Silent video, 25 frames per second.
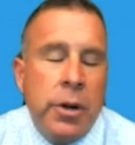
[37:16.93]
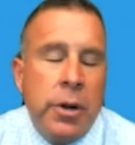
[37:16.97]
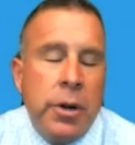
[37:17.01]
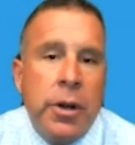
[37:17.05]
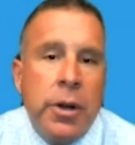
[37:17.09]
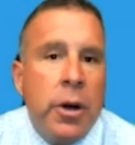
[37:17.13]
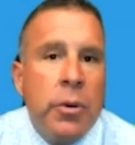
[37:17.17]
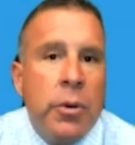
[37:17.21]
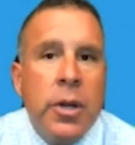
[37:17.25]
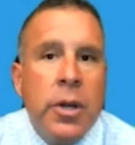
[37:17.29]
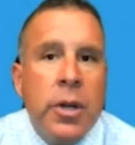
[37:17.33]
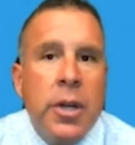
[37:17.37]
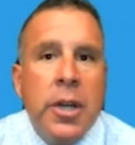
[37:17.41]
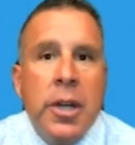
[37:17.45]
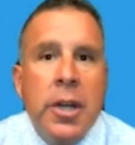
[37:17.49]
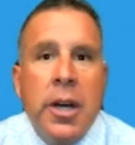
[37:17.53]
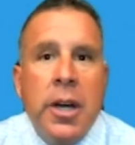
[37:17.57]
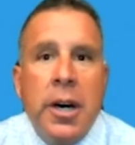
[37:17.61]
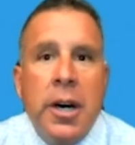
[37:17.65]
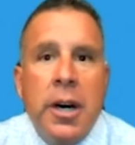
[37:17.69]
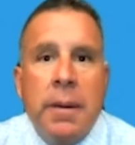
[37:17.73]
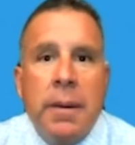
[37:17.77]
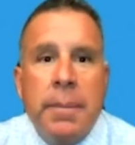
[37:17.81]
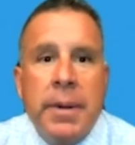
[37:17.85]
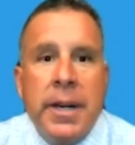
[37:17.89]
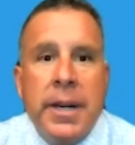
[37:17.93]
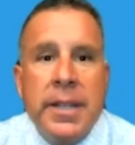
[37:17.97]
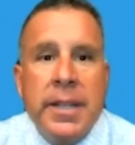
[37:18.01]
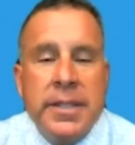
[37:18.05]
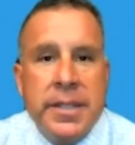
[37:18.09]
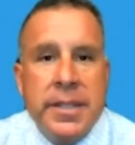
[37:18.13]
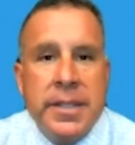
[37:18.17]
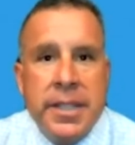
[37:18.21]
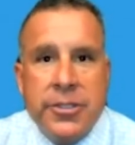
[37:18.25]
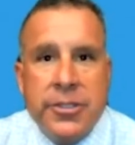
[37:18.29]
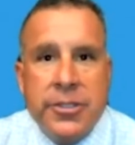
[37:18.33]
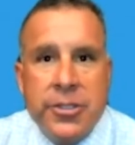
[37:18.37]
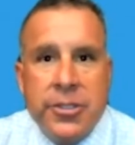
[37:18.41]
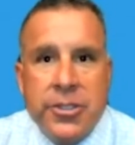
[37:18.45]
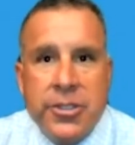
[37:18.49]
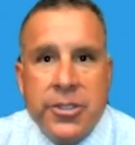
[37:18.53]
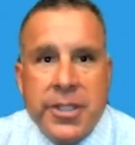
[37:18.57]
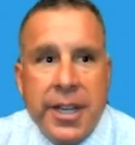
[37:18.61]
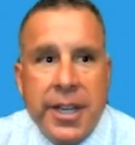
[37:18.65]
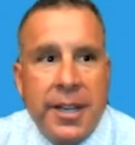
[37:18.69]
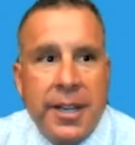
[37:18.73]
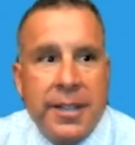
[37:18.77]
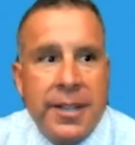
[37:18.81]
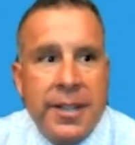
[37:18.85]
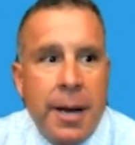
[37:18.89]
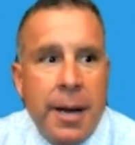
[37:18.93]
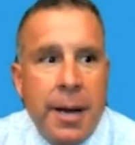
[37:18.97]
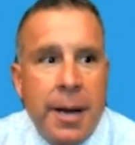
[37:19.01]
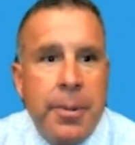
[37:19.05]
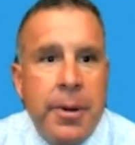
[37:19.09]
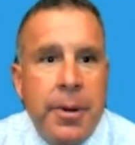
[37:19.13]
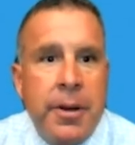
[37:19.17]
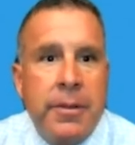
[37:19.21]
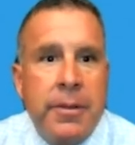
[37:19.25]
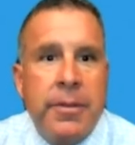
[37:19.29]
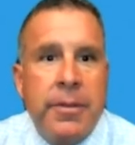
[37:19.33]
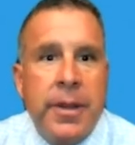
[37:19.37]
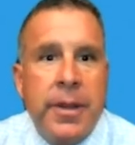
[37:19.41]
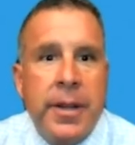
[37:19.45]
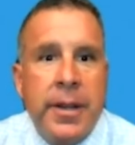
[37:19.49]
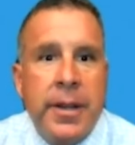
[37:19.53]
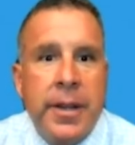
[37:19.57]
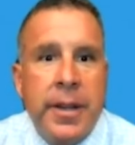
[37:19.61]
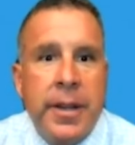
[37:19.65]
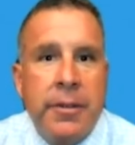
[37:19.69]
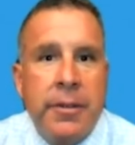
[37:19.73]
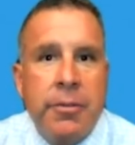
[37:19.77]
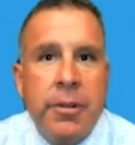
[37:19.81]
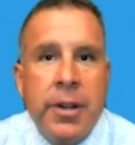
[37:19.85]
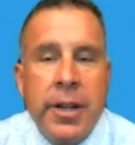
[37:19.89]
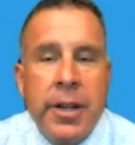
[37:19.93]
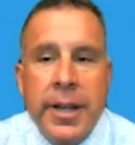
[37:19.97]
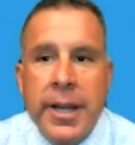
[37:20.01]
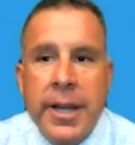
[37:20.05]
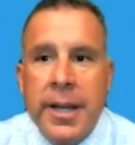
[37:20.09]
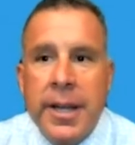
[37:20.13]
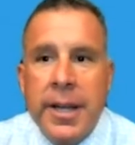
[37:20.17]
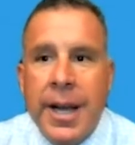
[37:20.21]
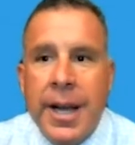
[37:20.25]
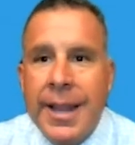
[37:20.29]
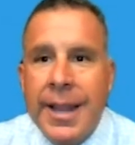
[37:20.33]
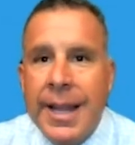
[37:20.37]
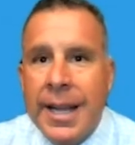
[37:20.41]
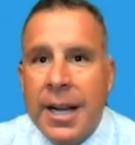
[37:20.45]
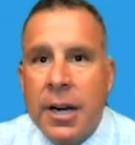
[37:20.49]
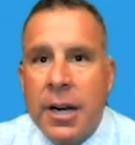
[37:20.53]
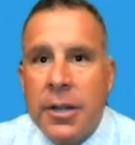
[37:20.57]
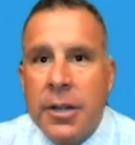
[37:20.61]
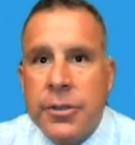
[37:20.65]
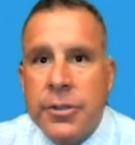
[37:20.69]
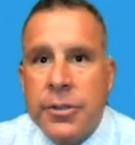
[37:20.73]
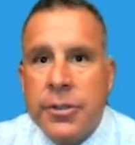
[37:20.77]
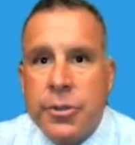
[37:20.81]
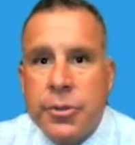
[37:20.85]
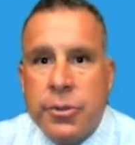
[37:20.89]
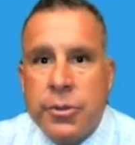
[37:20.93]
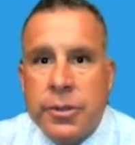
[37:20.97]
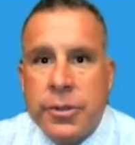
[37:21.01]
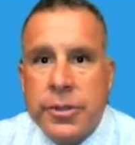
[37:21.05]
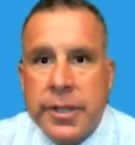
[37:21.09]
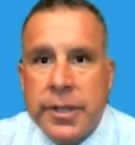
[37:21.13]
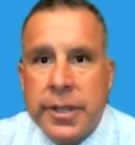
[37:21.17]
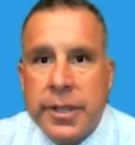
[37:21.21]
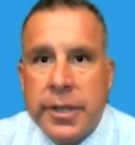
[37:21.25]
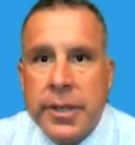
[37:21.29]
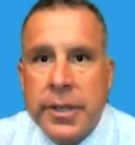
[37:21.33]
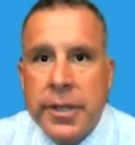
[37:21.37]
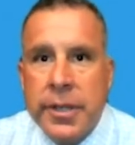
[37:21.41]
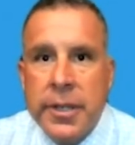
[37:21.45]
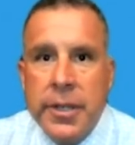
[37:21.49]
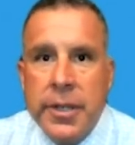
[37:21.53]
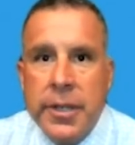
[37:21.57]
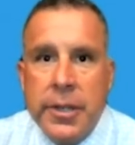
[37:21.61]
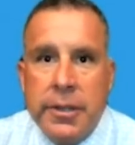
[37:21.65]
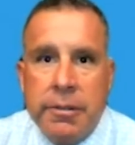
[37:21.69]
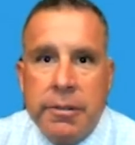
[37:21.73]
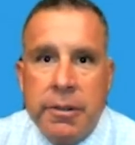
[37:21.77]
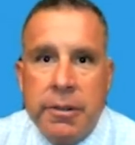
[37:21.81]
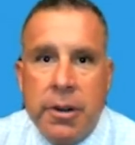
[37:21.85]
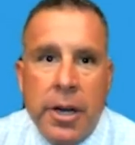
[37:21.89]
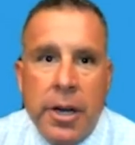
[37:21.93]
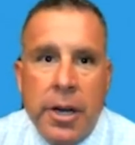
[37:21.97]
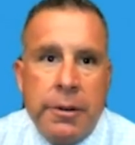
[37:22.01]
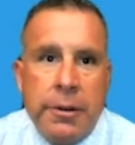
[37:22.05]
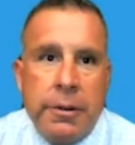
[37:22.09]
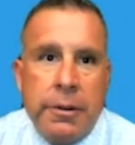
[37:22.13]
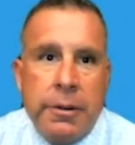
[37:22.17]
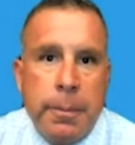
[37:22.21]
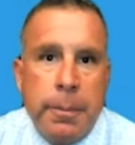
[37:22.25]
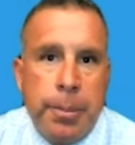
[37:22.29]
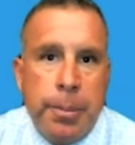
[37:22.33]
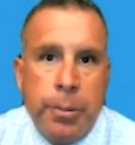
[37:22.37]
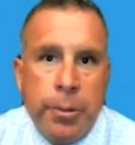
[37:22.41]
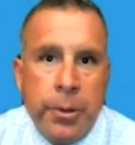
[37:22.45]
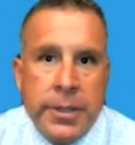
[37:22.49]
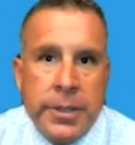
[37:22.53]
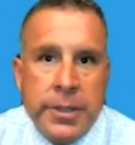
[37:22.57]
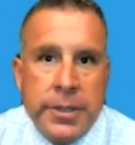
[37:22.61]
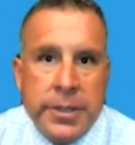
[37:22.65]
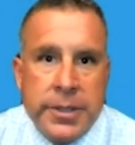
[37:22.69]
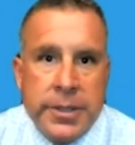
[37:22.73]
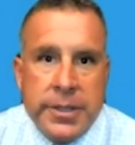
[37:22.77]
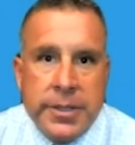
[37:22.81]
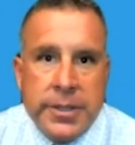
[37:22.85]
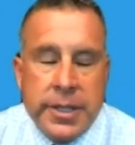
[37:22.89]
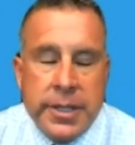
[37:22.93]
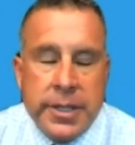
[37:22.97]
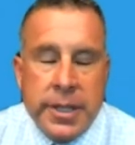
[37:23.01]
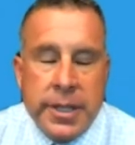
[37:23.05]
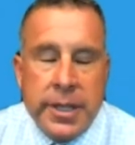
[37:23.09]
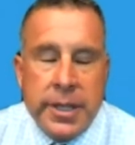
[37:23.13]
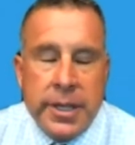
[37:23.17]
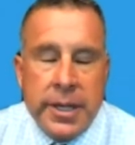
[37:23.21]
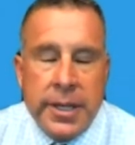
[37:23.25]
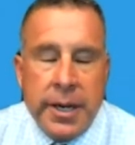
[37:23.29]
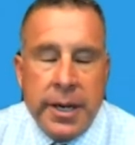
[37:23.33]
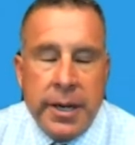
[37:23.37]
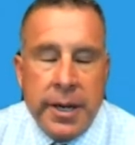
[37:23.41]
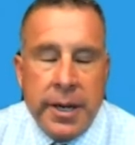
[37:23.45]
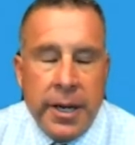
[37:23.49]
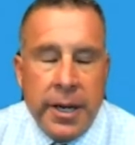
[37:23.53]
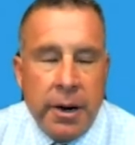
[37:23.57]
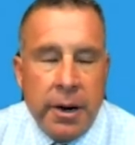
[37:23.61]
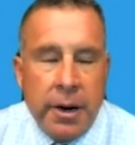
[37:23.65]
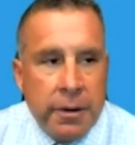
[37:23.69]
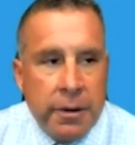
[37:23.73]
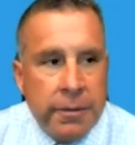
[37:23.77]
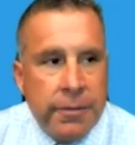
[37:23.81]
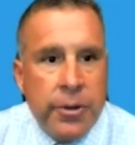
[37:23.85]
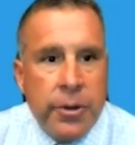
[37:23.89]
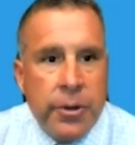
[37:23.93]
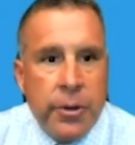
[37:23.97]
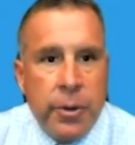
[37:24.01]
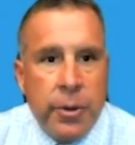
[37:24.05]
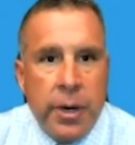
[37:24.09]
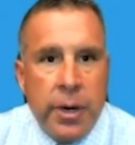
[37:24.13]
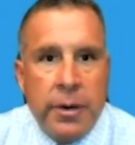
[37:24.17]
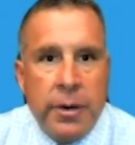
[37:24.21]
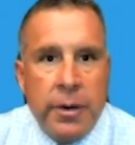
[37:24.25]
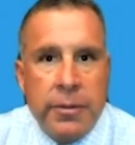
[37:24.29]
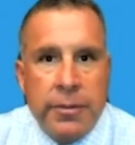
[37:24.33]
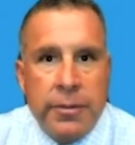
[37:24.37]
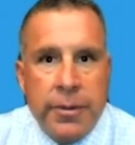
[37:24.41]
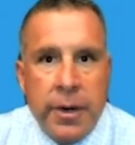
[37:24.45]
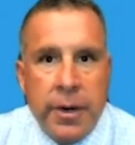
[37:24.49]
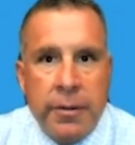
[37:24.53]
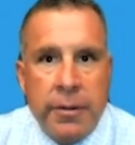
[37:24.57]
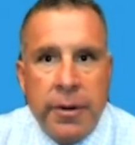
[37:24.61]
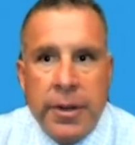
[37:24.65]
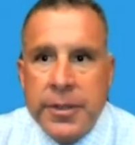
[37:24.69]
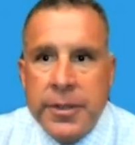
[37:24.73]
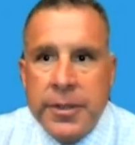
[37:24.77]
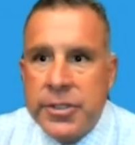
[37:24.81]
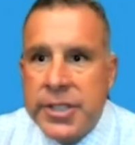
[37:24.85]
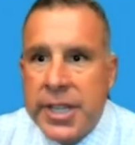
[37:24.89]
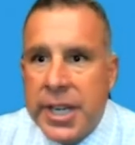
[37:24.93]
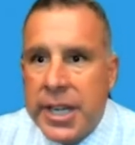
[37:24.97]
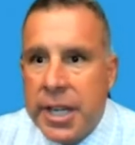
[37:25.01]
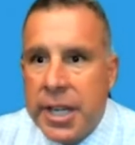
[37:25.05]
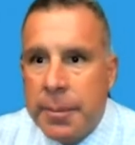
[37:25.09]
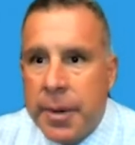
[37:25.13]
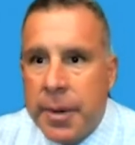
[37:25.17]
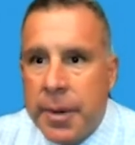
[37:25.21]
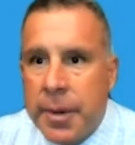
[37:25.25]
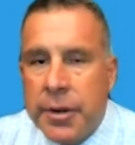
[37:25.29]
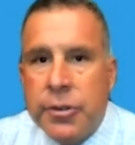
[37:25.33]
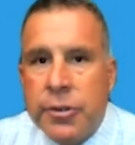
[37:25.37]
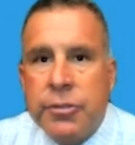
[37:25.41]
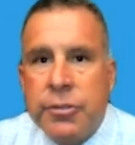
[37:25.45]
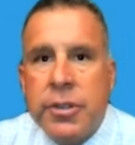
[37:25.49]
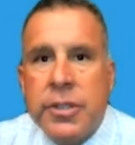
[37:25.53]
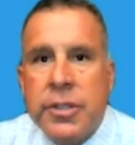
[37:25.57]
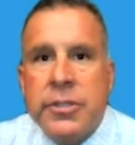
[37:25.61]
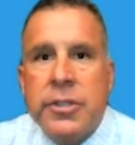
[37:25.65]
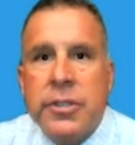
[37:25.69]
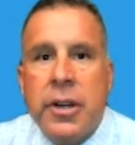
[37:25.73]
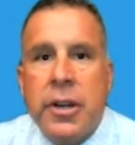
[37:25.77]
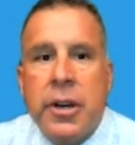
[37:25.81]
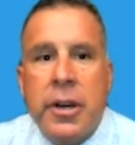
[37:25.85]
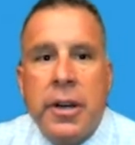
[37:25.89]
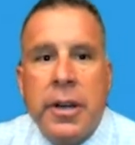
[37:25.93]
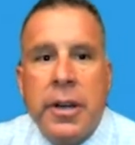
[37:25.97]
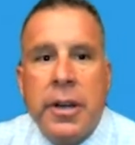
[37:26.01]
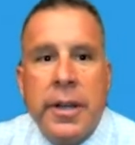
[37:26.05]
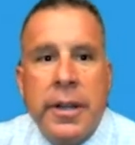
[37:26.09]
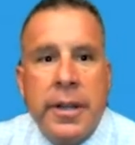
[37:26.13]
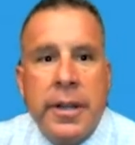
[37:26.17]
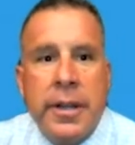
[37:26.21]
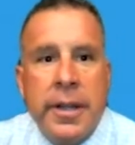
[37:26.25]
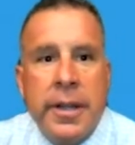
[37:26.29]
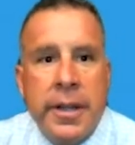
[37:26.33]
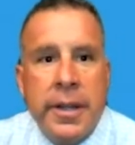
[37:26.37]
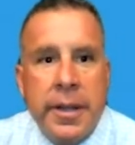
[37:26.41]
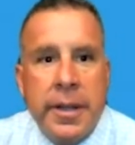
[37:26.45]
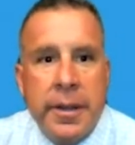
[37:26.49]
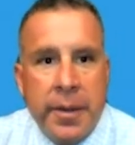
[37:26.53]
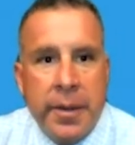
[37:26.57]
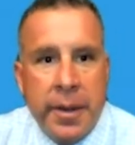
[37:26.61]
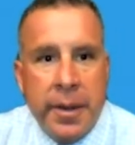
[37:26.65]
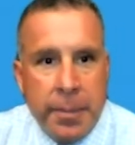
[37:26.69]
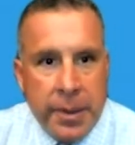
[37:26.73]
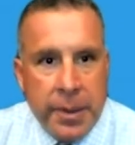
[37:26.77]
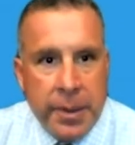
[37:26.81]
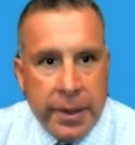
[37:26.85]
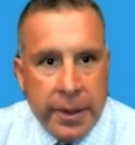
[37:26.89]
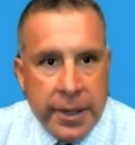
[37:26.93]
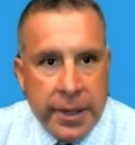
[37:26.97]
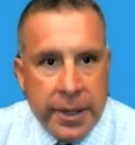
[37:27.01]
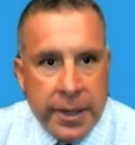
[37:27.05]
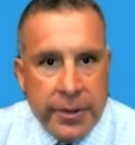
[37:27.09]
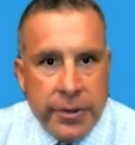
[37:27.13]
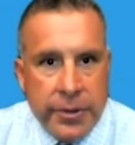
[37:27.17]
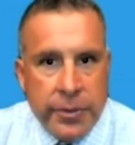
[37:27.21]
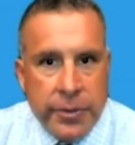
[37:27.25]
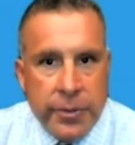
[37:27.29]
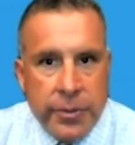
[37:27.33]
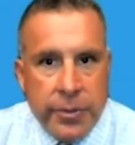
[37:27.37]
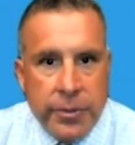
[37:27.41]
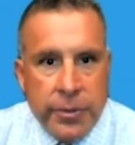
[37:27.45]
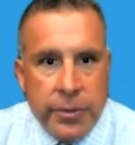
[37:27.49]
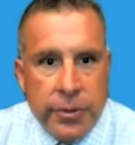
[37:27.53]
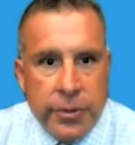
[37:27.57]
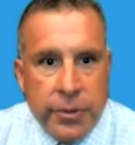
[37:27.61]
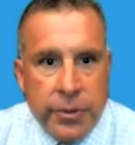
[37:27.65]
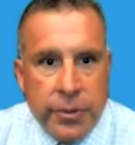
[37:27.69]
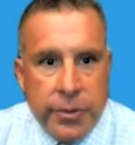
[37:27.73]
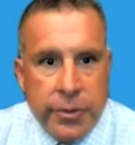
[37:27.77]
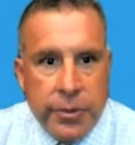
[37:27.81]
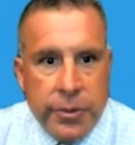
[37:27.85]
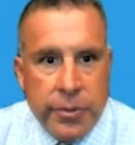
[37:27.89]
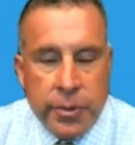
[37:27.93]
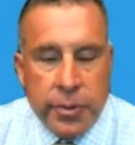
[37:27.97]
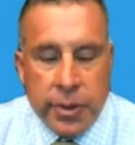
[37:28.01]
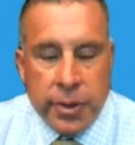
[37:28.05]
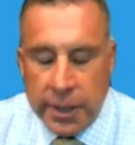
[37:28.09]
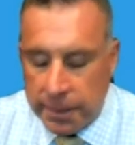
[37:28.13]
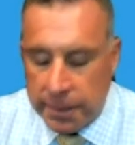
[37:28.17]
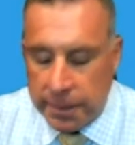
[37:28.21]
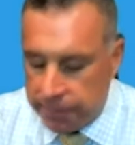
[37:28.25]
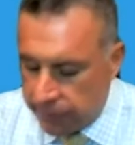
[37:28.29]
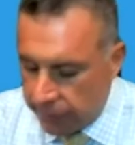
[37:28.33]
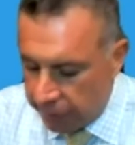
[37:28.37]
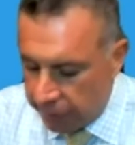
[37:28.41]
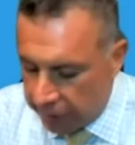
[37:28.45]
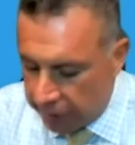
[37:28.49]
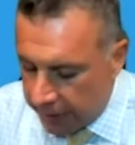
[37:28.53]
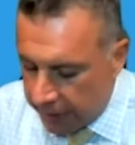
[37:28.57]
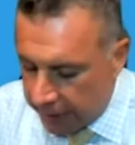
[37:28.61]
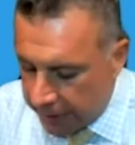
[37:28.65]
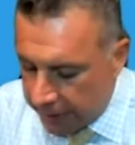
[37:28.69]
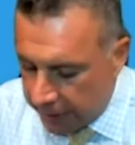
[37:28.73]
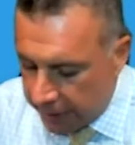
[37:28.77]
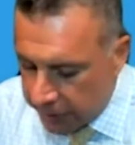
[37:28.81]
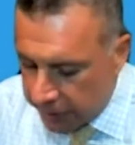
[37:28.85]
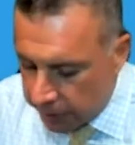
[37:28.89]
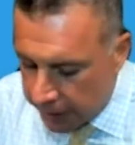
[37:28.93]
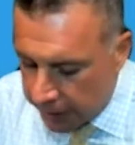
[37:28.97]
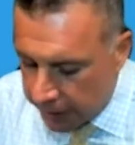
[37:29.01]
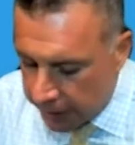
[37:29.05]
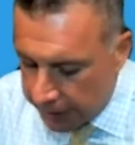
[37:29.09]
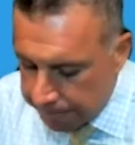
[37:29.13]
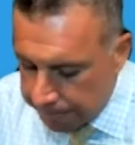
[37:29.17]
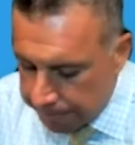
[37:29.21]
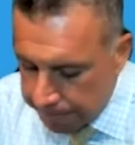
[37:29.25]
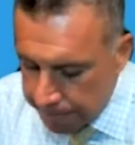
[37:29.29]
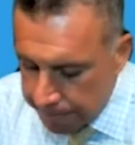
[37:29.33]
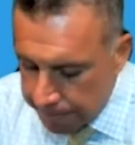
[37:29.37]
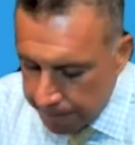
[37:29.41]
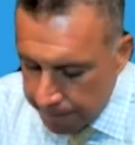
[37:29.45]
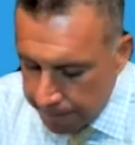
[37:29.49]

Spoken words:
We don't know, but it is an issue to stay on top of, and really, I think, underscores the real utter importance in our view of understanding modern trust law and the ability to do great things with it.